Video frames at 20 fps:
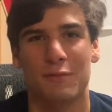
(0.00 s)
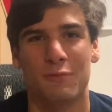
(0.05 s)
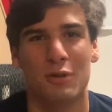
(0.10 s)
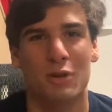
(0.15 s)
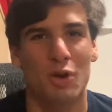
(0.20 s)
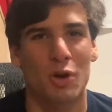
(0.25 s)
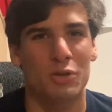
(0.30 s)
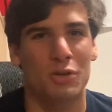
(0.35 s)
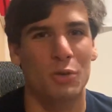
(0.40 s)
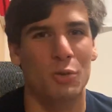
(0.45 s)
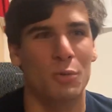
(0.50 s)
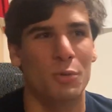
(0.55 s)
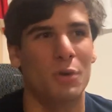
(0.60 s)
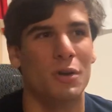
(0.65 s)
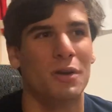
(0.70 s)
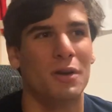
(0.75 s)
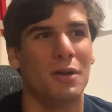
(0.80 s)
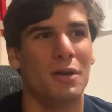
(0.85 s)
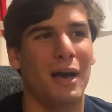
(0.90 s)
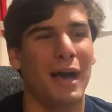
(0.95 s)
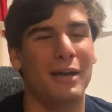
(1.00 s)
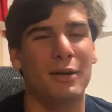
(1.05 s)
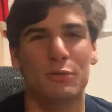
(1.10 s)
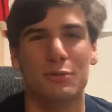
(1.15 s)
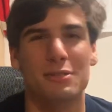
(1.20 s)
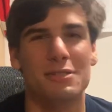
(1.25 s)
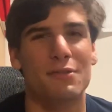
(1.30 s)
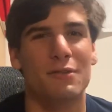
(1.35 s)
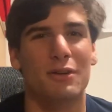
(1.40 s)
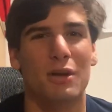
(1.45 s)
Ronaldo, I don't
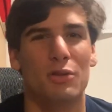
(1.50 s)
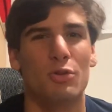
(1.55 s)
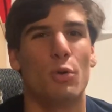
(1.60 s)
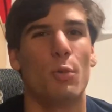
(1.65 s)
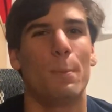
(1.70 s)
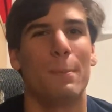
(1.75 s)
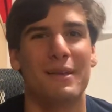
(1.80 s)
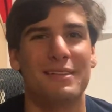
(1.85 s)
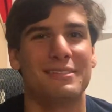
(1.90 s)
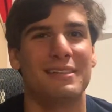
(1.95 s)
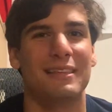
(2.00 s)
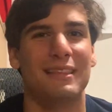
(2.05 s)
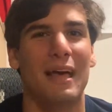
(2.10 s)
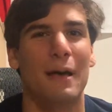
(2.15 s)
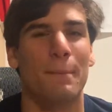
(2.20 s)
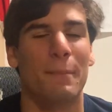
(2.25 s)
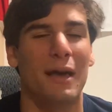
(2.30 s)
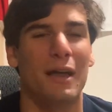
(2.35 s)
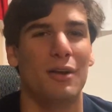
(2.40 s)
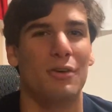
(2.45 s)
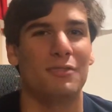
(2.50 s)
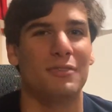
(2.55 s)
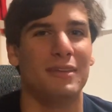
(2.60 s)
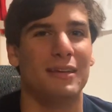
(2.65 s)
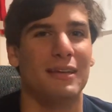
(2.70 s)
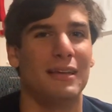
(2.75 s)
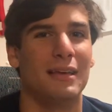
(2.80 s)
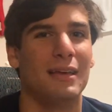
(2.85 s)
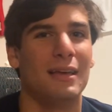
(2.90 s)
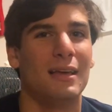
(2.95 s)
see Ronaldo missing that
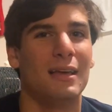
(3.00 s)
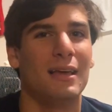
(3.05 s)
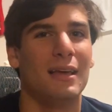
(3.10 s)
penalty.